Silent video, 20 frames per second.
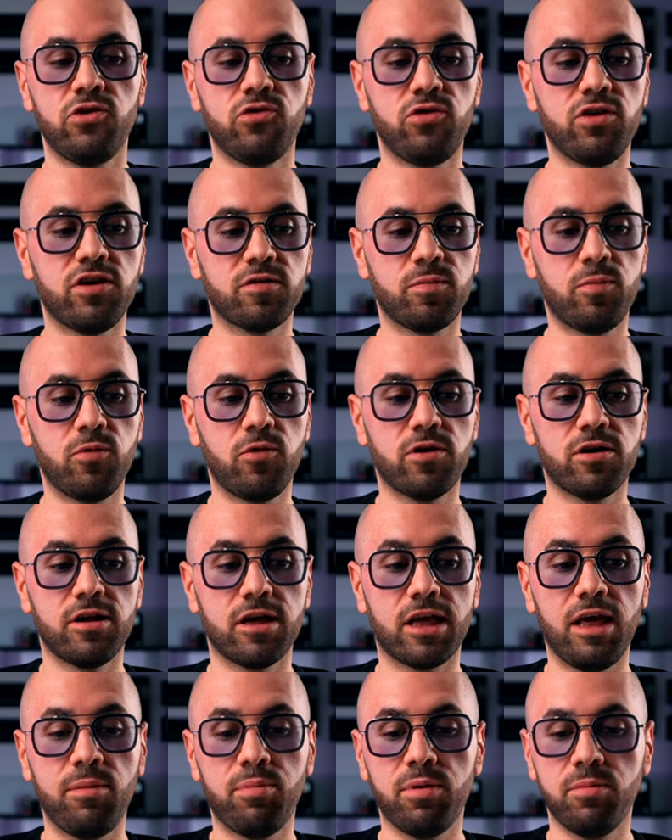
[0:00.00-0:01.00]
to explore the
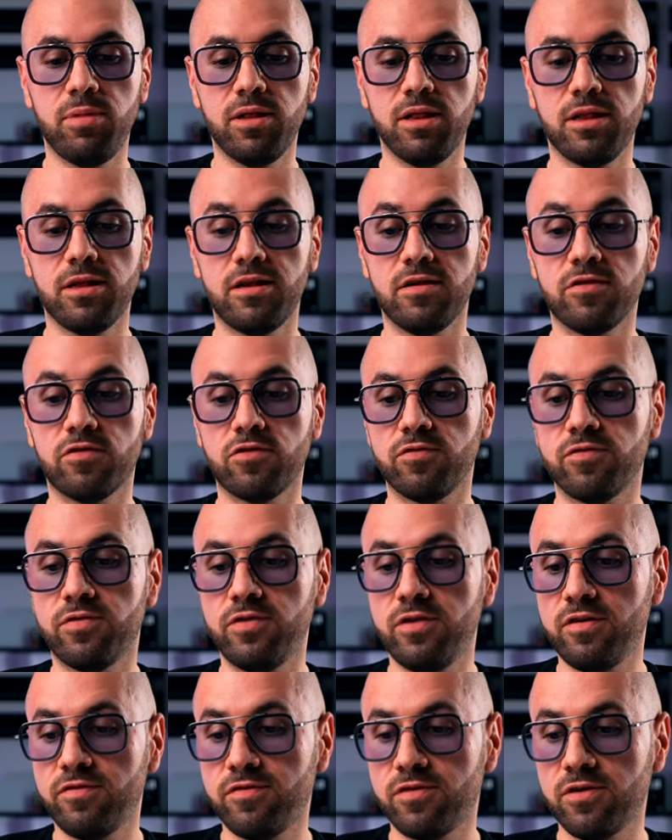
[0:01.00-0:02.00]
capabilities of
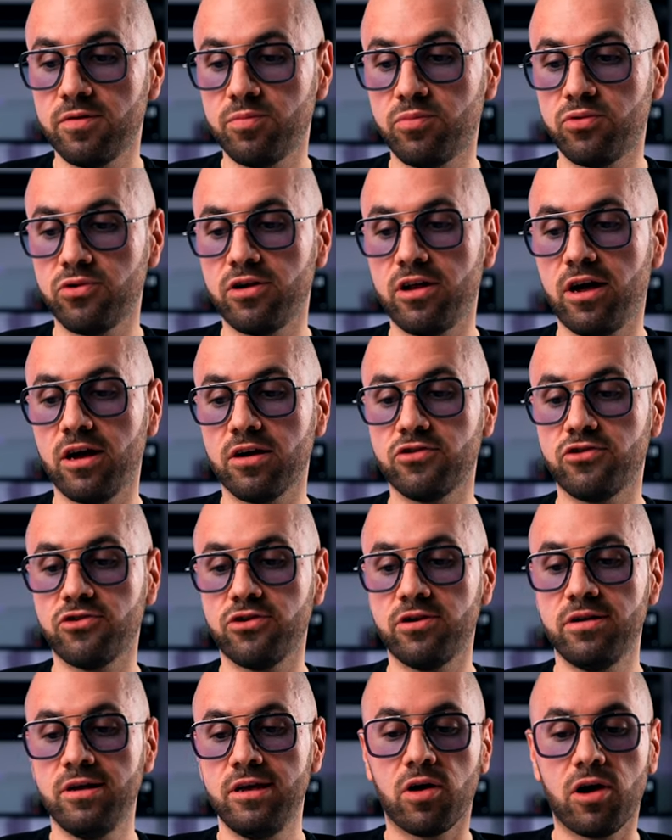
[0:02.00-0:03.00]
different production